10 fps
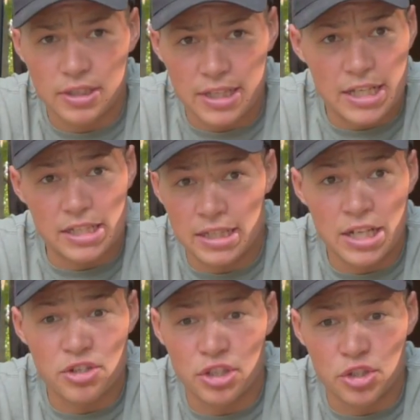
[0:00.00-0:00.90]
it's
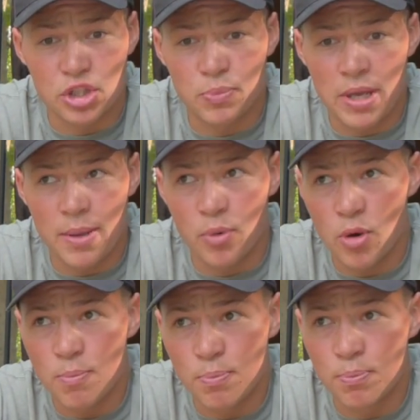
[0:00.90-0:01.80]
literally just a bait boat,
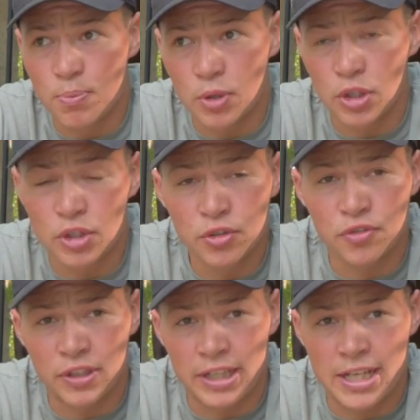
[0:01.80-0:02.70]
but the good
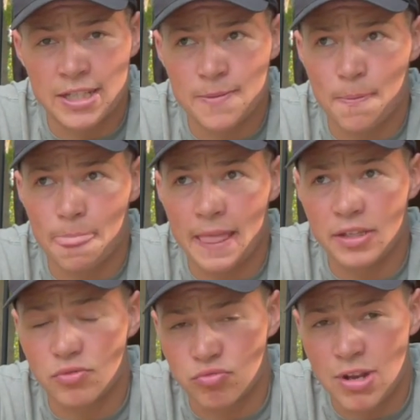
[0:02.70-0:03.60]
thing is
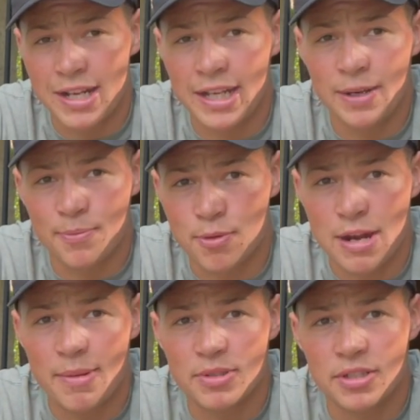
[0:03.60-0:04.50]
it's ready and
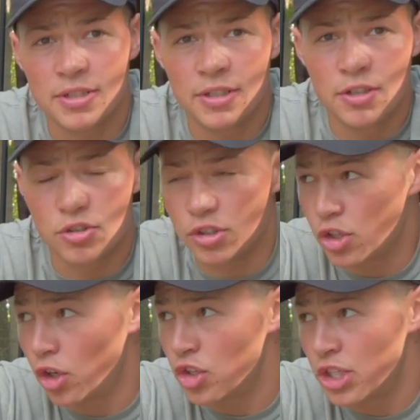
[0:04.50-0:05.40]
prepped. So you've
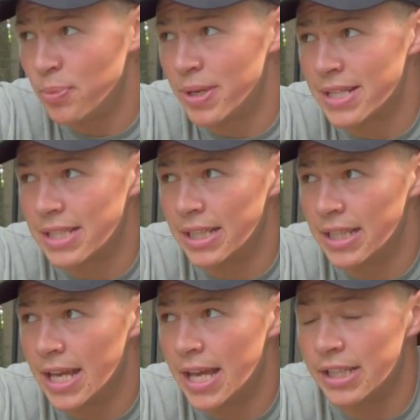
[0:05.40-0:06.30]
got a GPS in
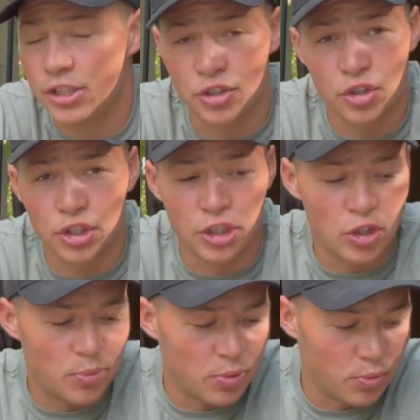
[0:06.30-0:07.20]
there, you can hook it
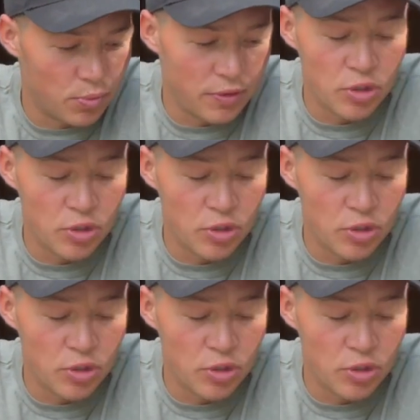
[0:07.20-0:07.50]
up with